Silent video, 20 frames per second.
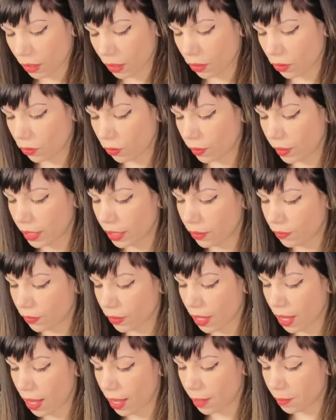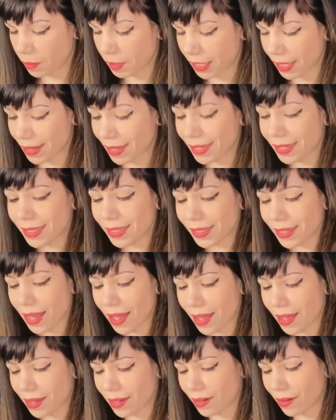Queen of Cups and the
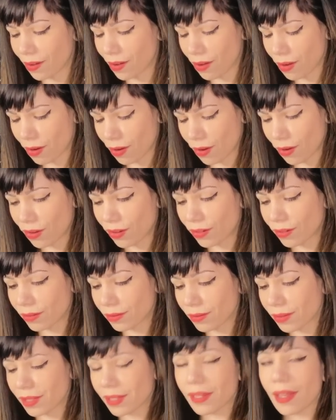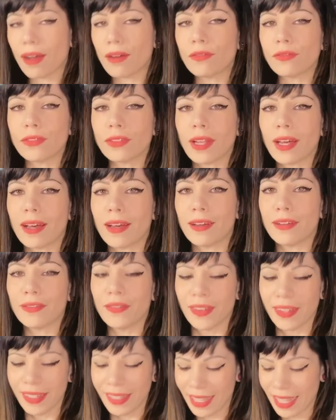Sun. Oh, self
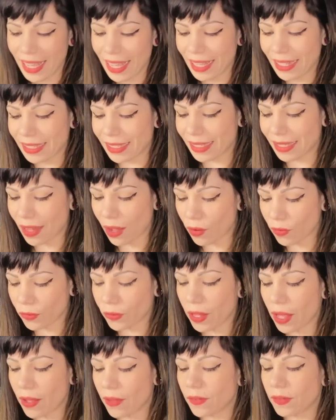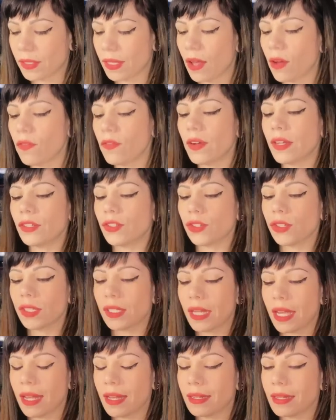love, self love, self
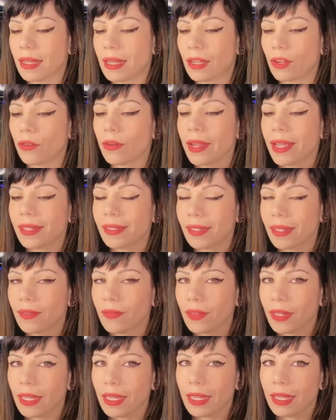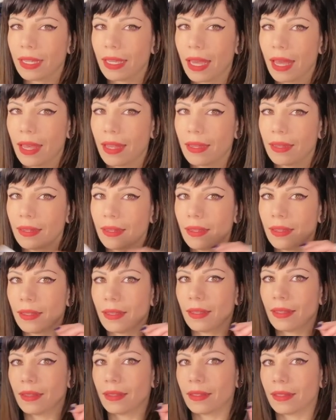understanding, creativity again.
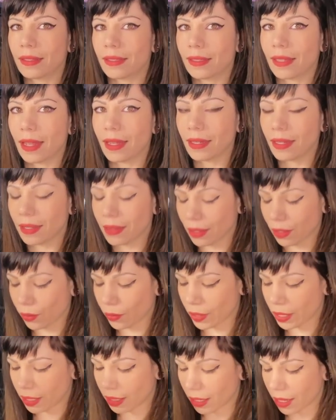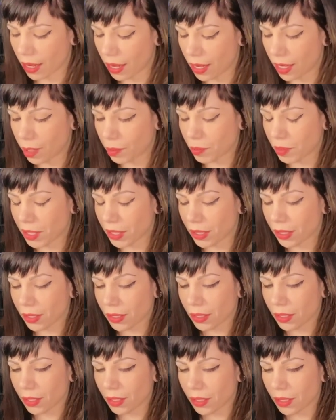Sun and the Queen of Cups,
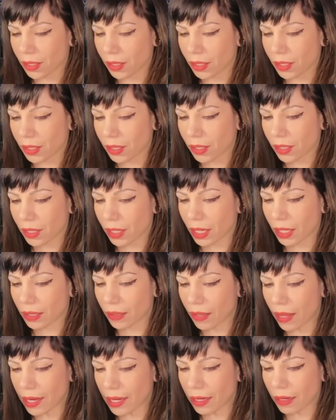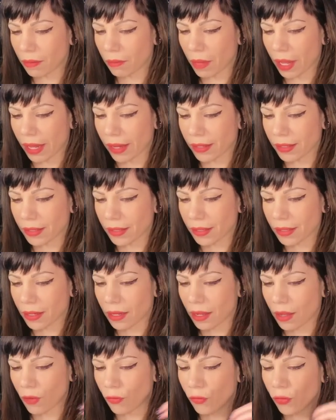enlightenment,
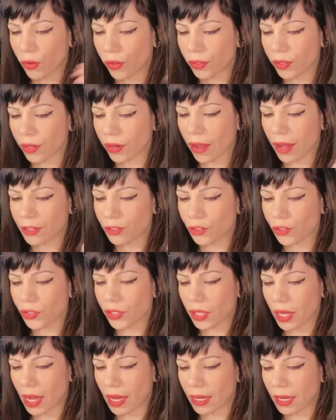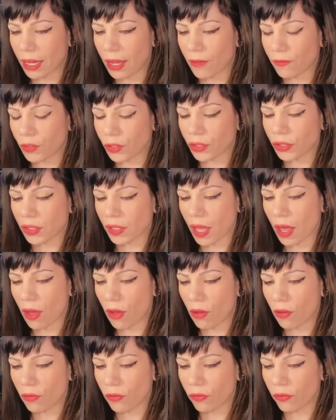a fuller understanding of
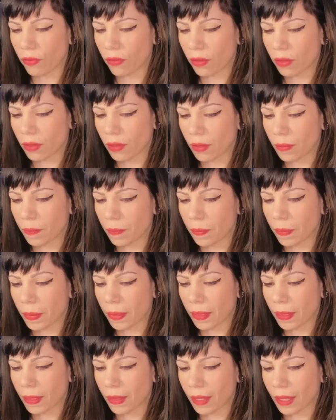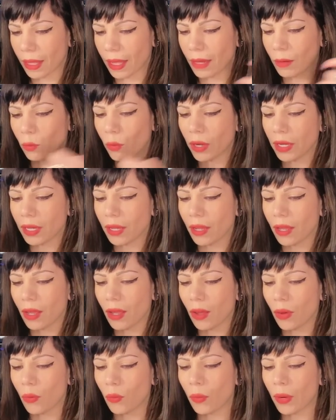yourself and what
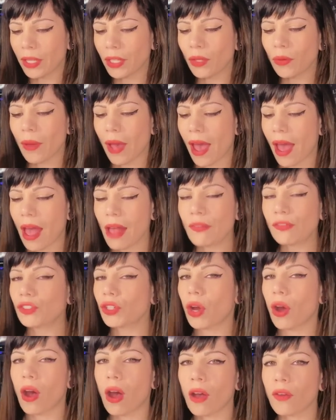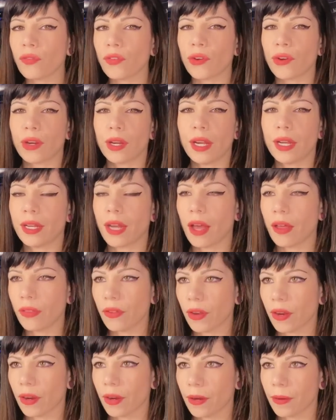what you have to offer
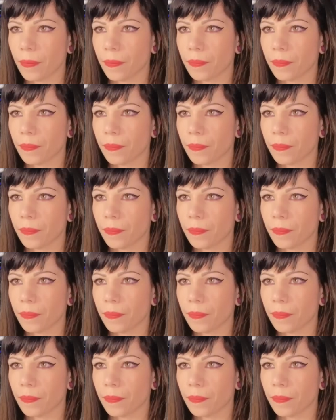another.